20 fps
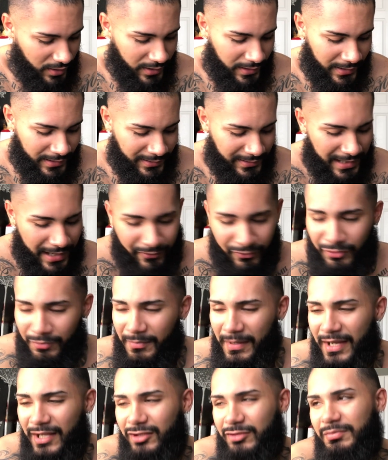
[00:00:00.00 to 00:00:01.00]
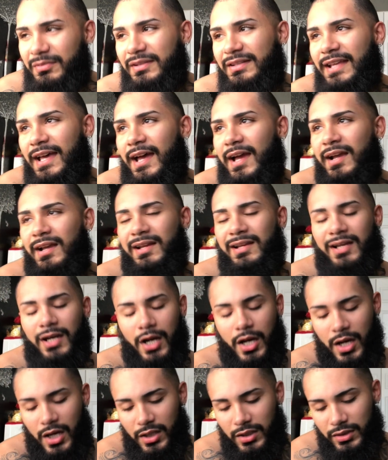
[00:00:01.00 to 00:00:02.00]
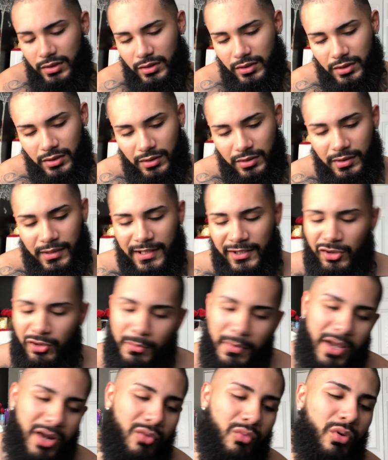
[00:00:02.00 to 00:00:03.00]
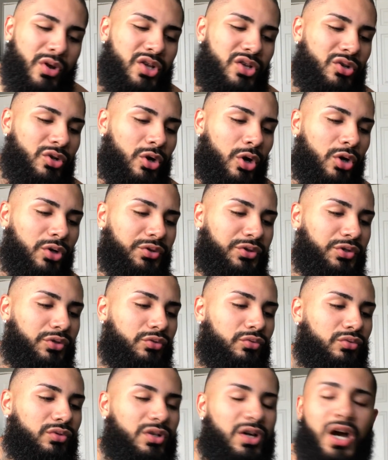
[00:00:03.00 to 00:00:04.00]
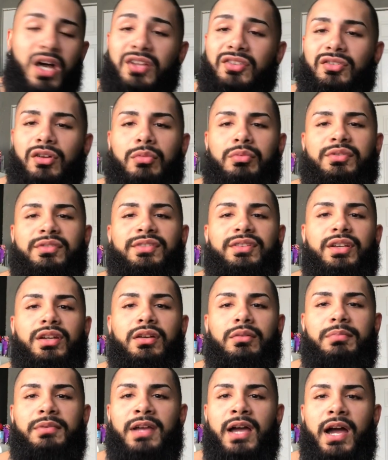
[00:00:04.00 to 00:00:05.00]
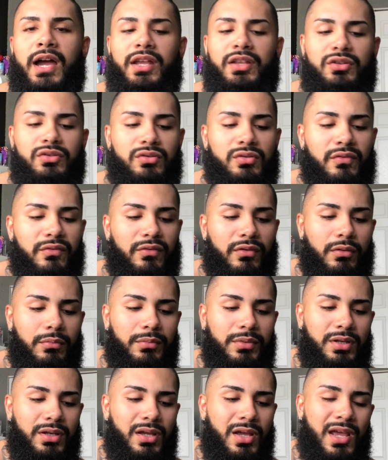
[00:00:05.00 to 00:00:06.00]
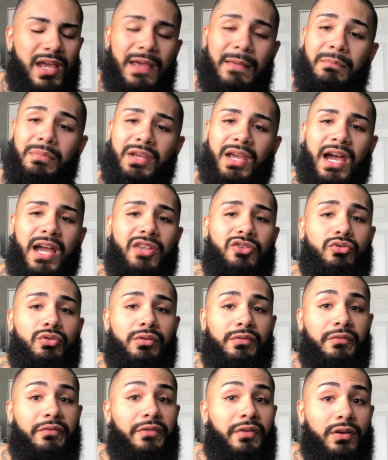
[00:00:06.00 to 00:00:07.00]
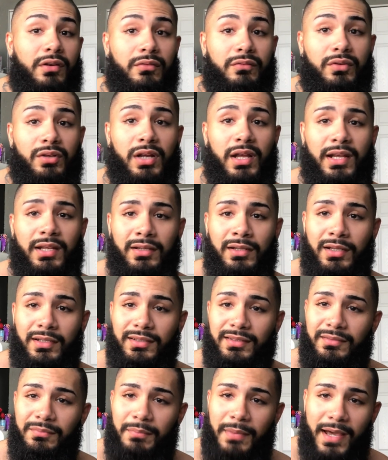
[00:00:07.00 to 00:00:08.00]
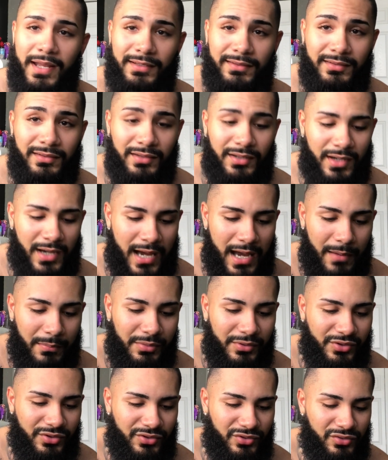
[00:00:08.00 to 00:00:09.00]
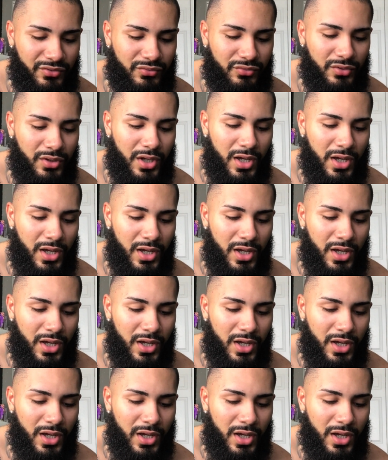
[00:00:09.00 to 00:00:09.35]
And that reminds me that God, like, no matter what you go through, God is always there behind you. You feel me? Behind you or in front of you. Like, nothing bad is going to happen to you.